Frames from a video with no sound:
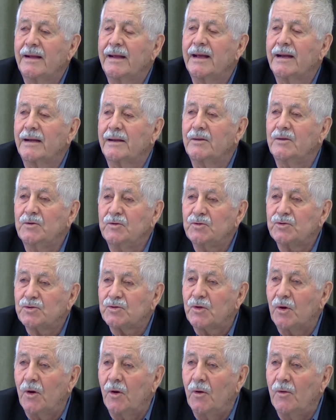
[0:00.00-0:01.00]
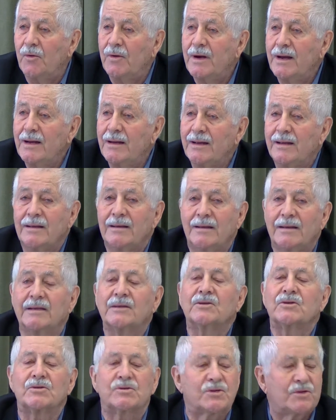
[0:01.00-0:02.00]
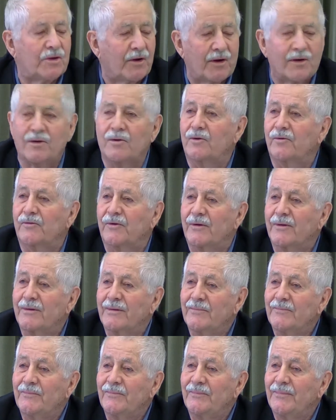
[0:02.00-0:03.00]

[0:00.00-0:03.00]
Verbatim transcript: get a new stone, and start over.